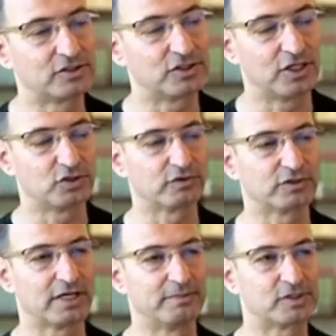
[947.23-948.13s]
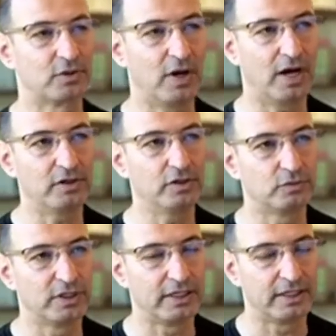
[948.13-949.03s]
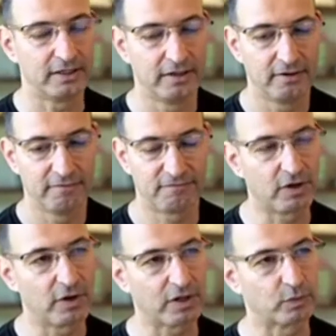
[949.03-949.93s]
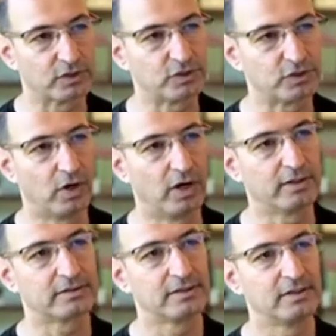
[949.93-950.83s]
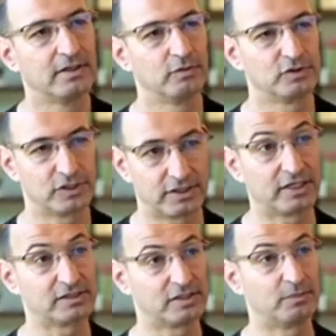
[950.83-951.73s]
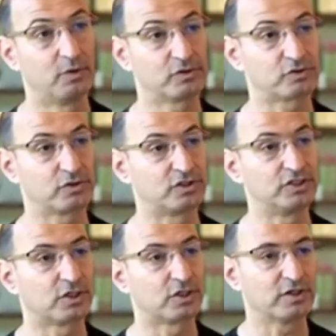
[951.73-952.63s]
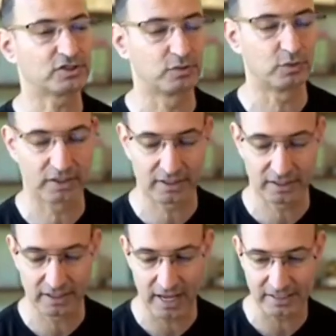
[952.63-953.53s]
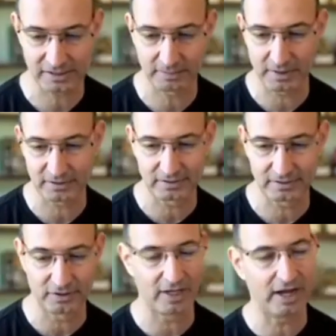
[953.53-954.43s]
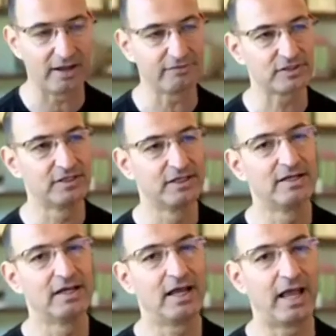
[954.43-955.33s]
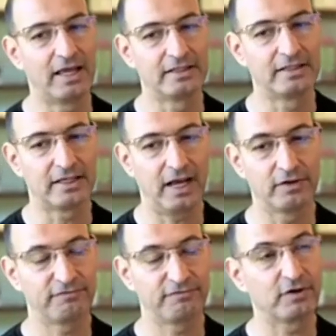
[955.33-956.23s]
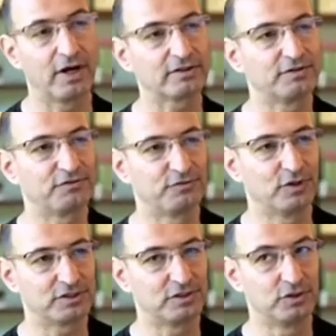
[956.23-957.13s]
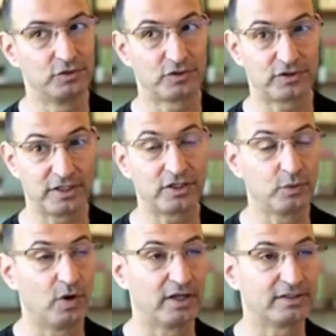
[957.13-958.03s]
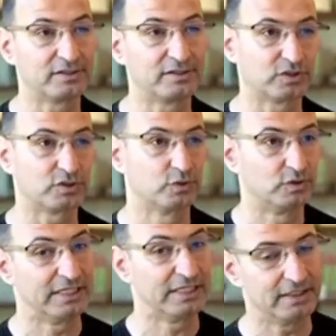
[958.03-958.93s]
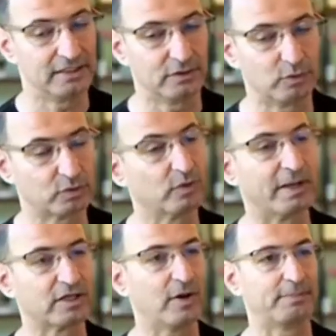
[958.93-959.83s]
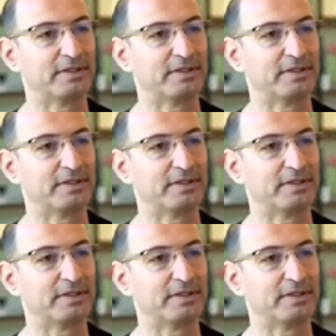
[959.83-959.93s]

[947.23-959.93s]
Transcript: change over time. So how do you really figure out what you want, which I think is the most strategic question one can ask about their lives, and how to figure out if what you think you want is what you need and what will make you happy.